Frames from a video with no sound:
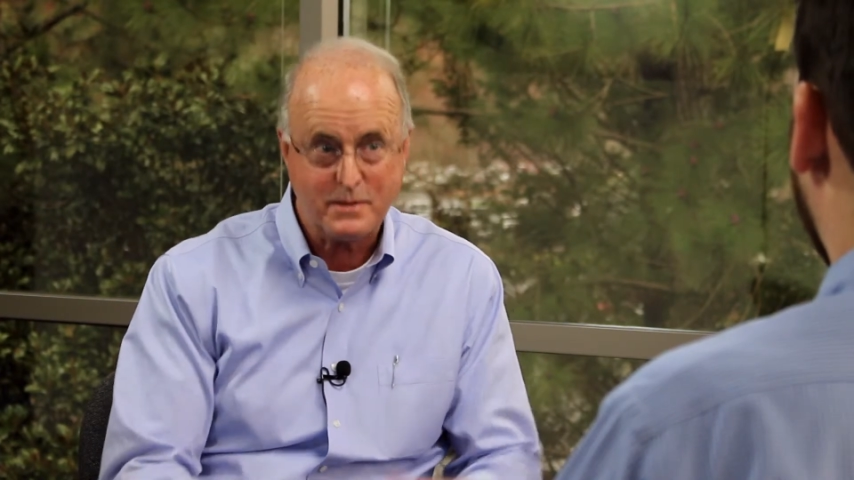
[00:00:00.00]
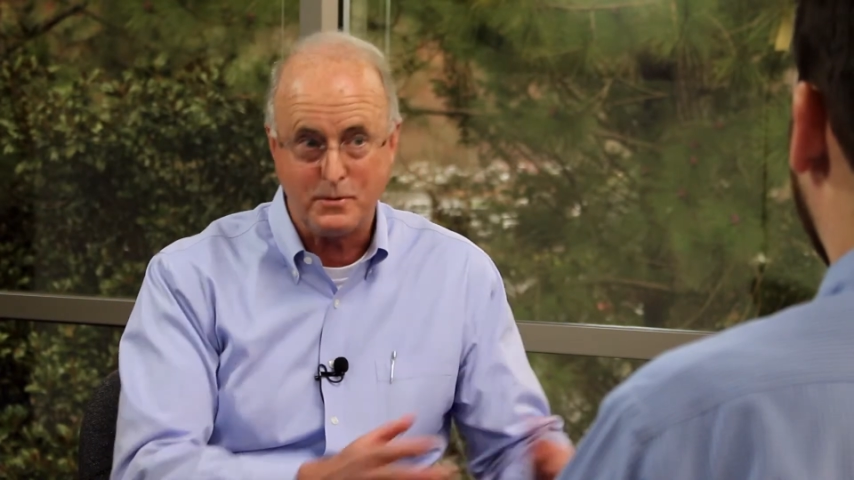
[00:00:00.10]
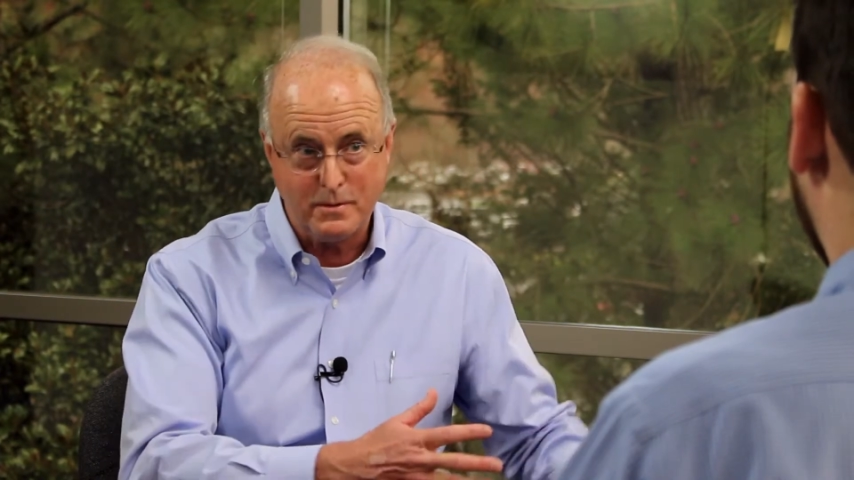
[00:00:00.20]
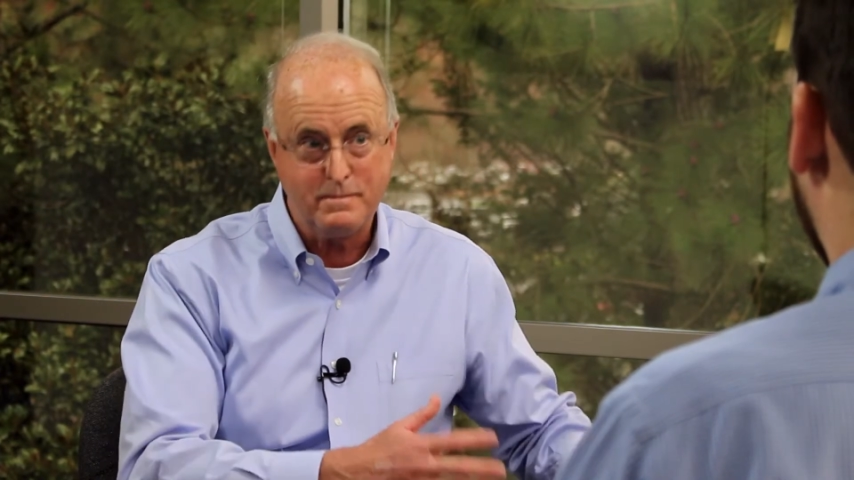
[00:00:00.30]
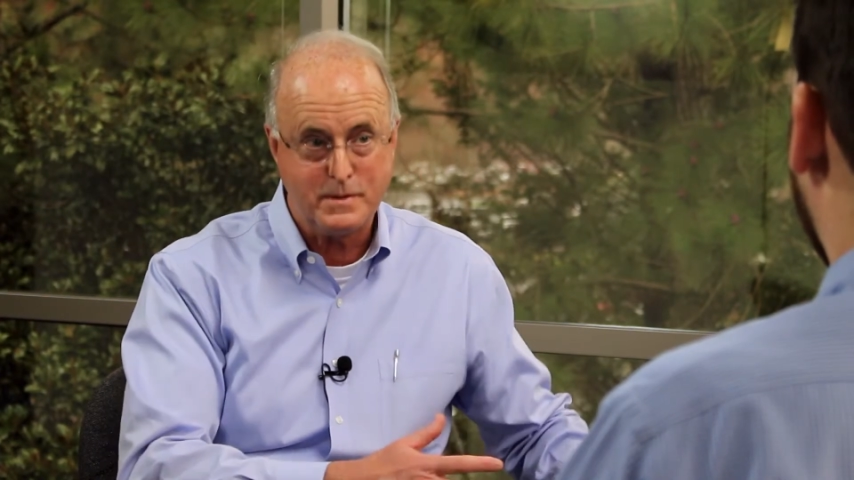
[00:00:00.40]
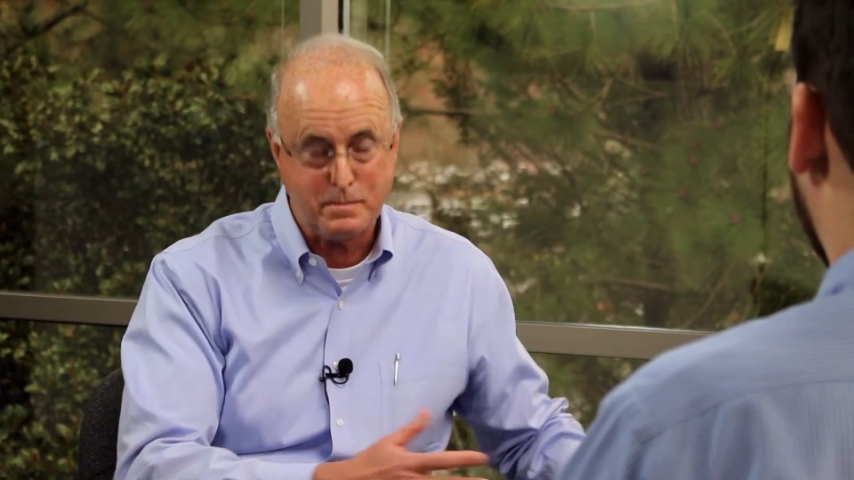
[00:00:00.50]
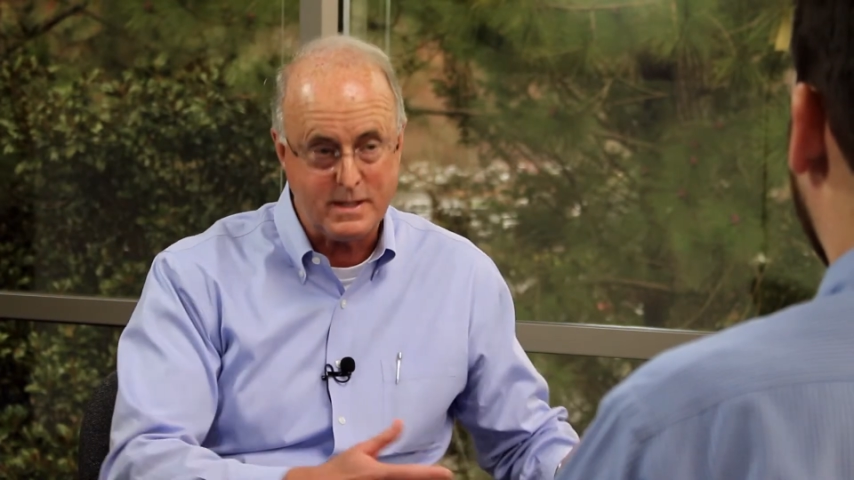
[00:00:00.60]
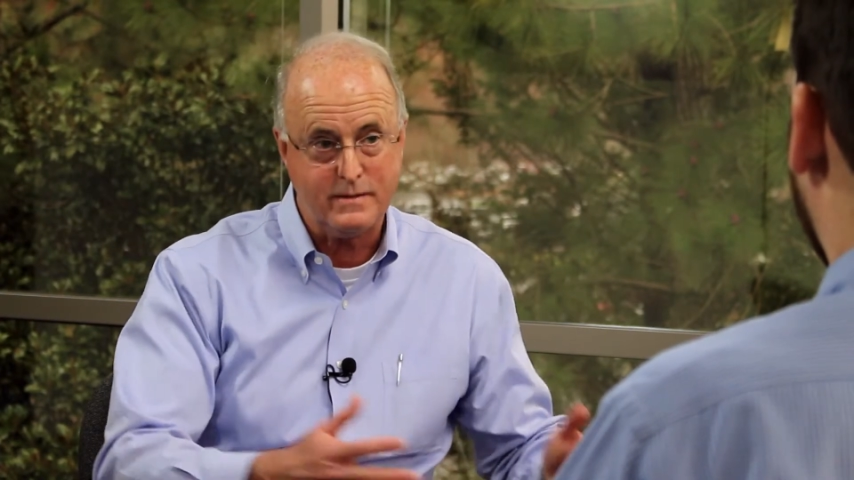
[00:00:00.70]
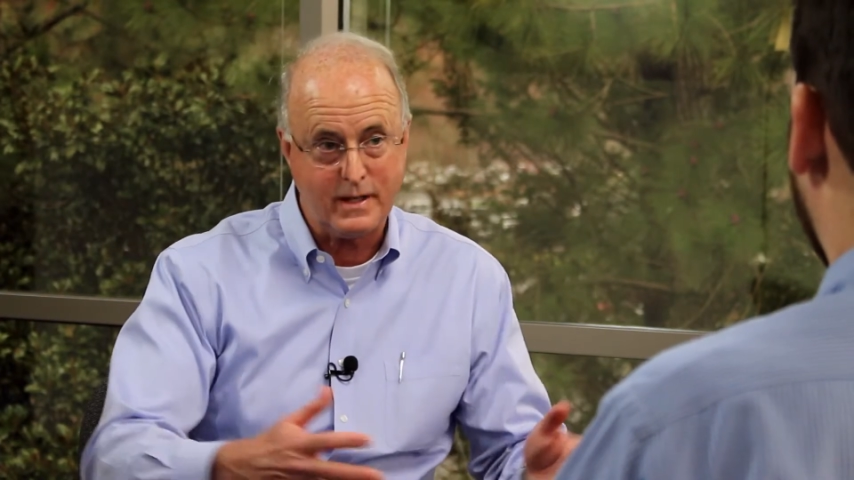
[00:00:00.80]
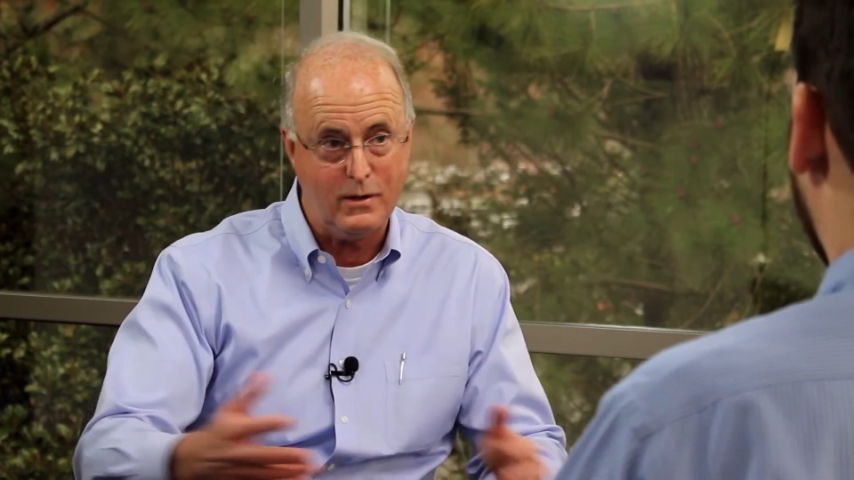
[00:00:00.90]
through
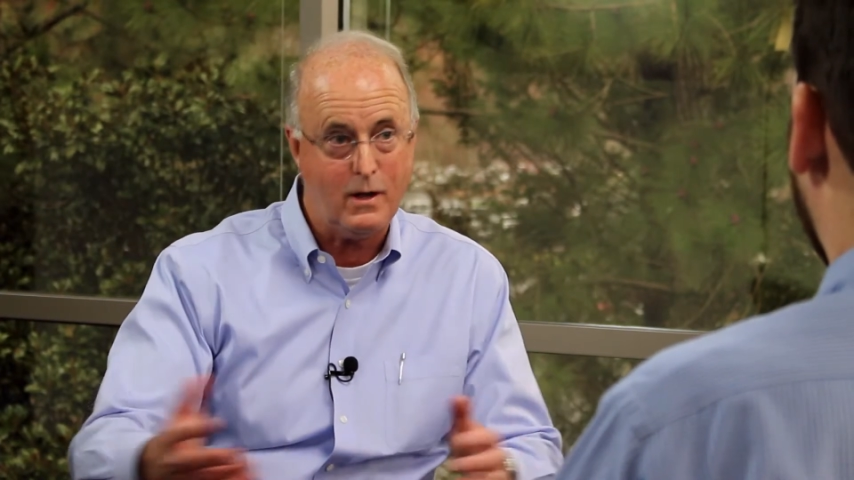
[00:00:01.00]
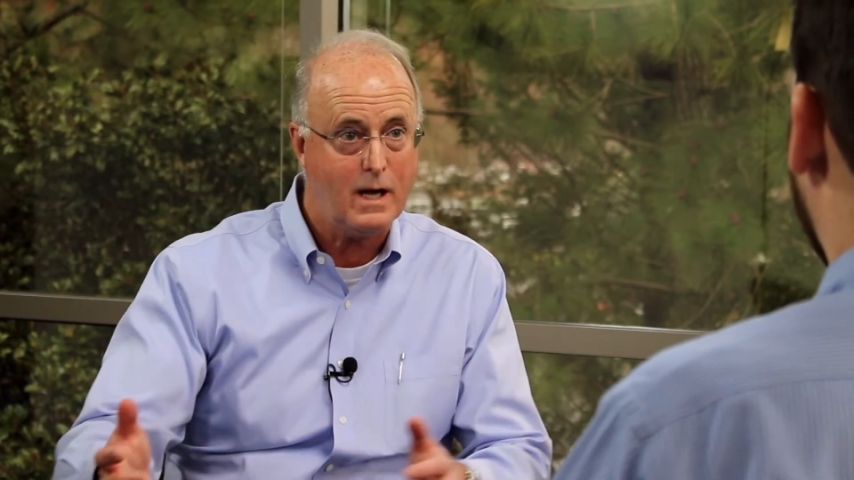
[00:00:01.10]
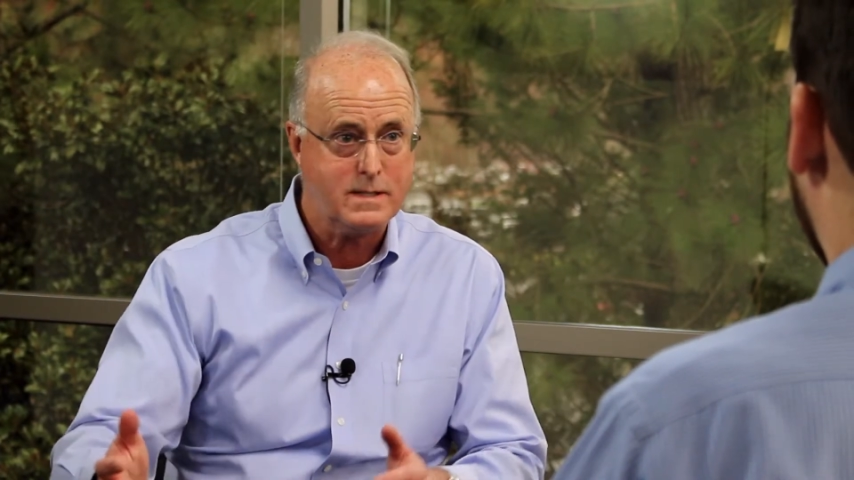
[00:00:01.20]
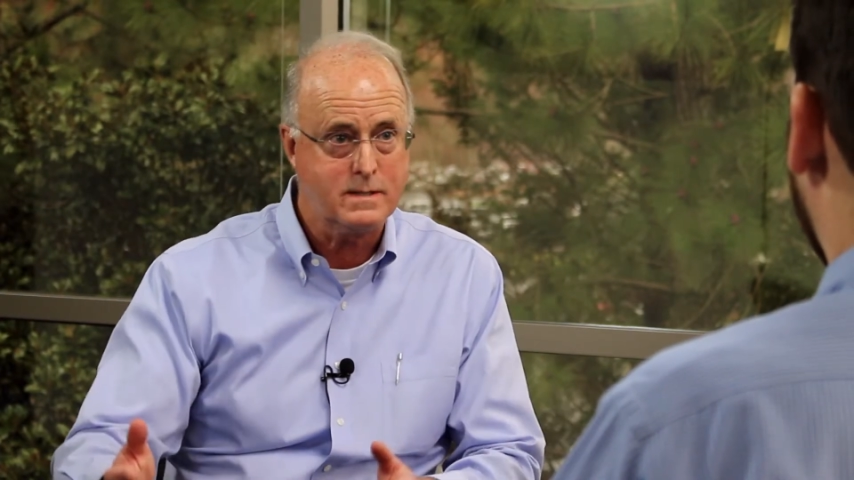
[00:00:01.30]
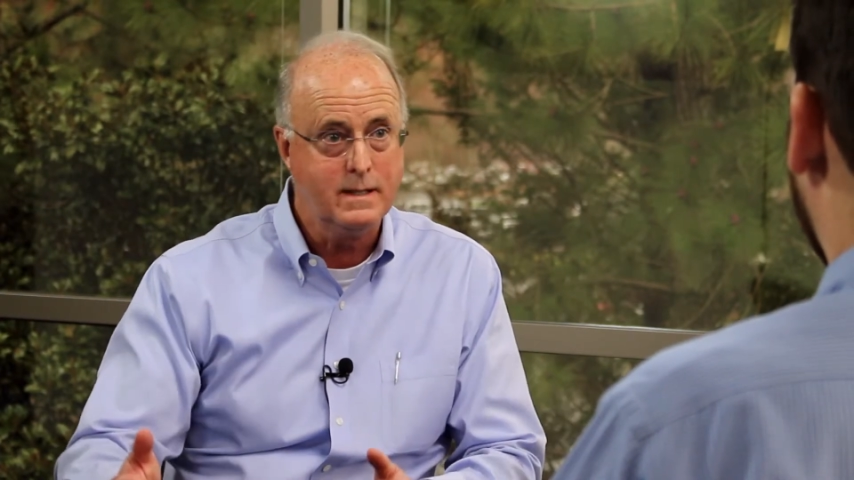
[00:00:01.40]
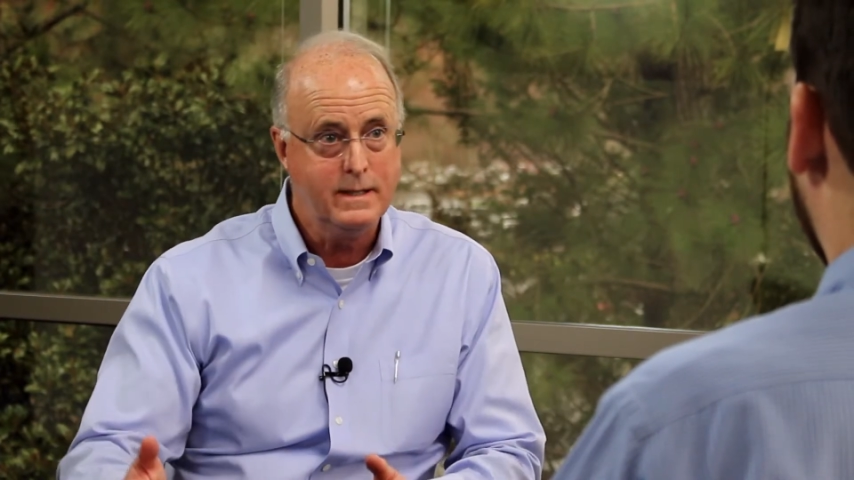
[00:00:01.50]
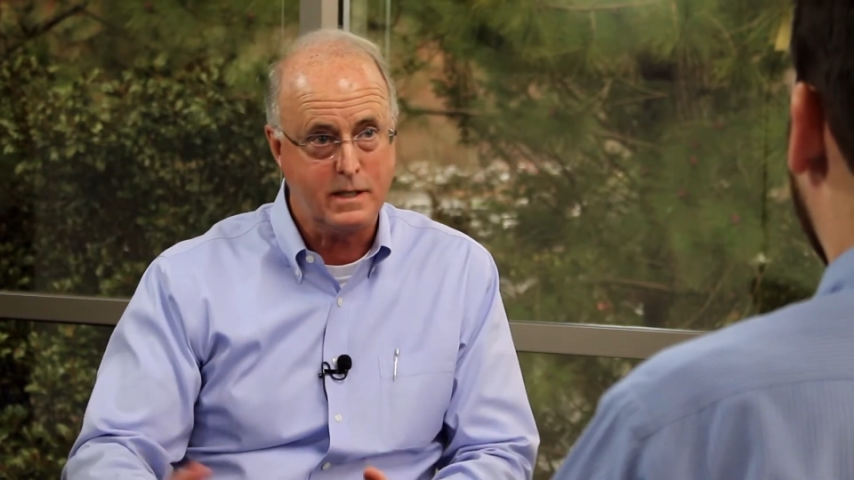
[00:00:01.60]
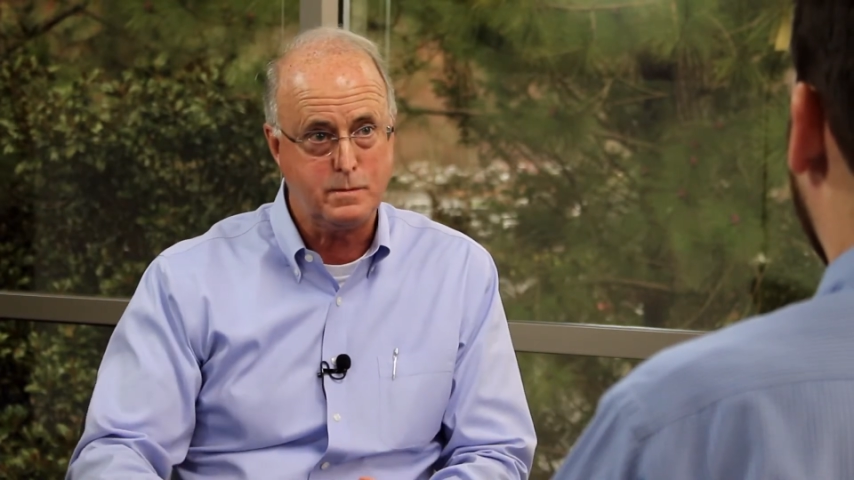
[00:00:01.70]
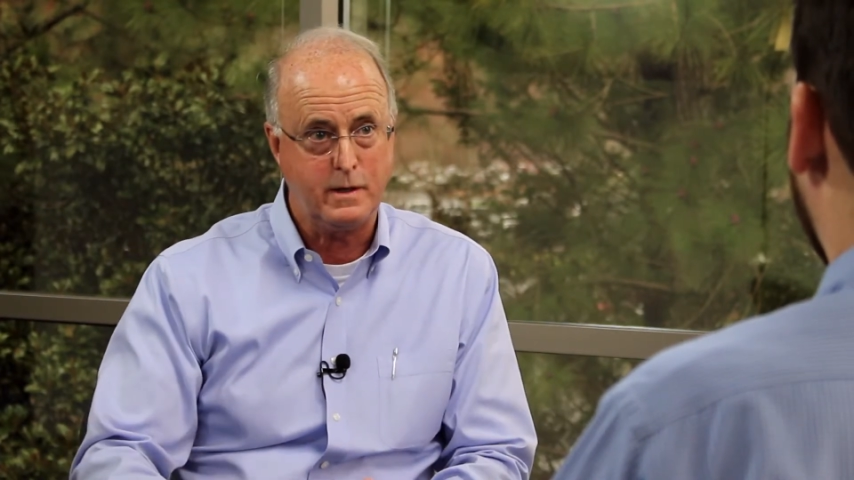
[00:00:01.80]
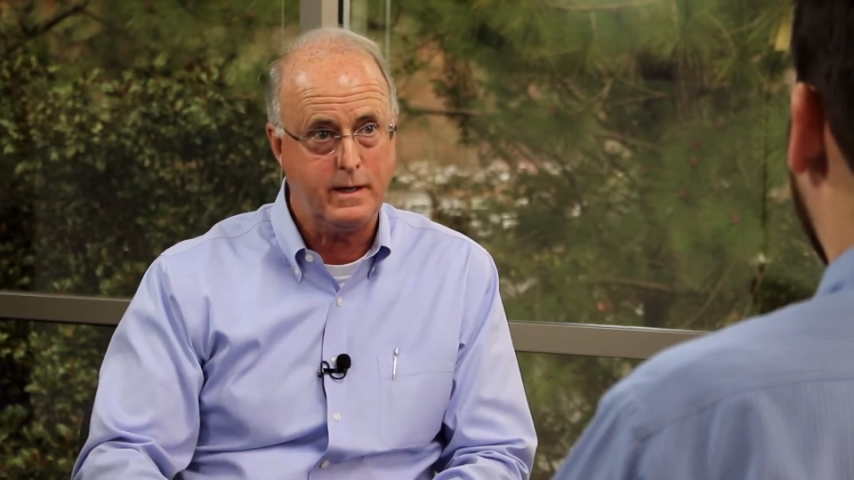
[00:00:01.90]
specific loss
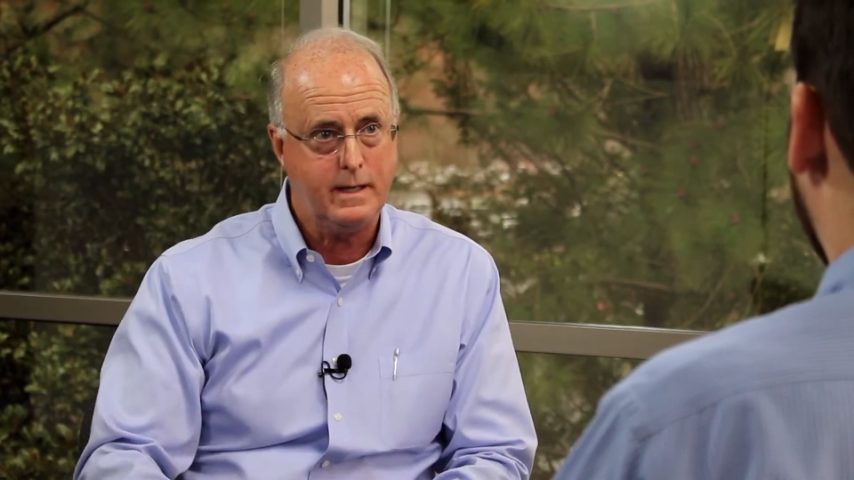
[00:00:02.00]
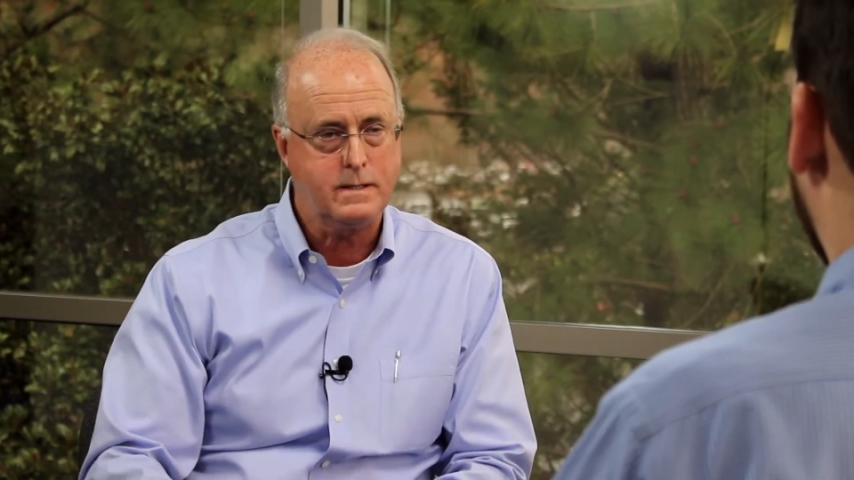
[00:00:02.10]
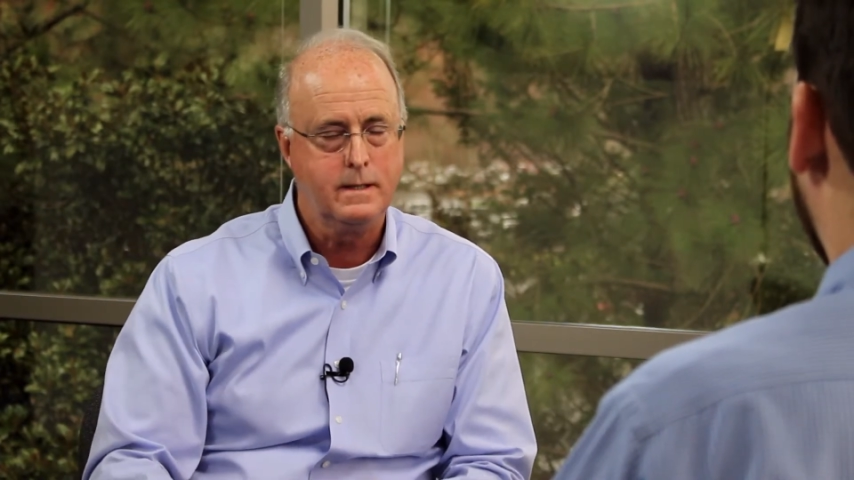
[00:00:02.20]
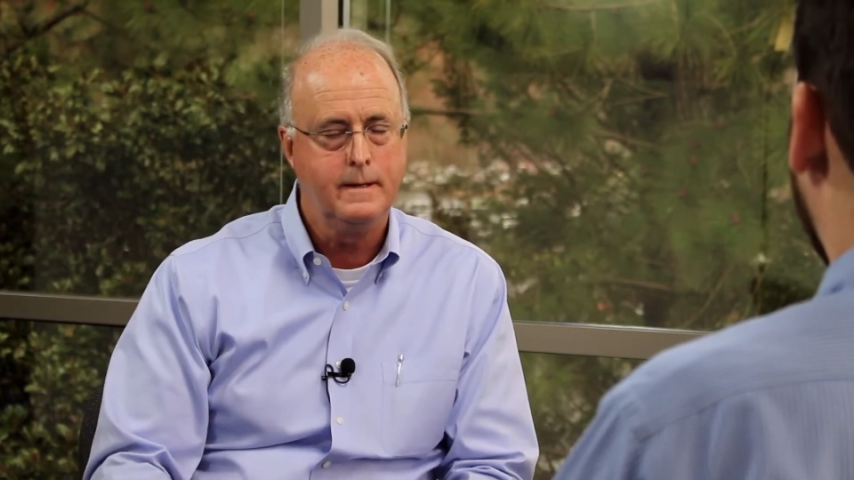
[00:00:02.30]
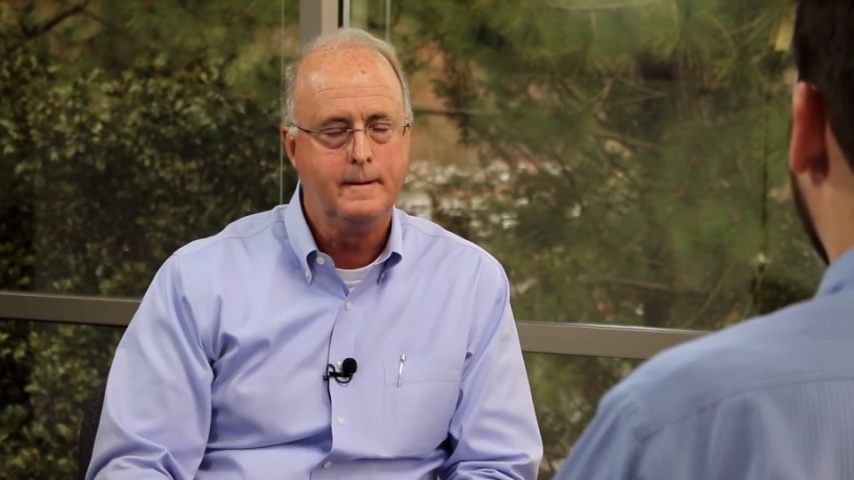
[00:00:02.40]
experience,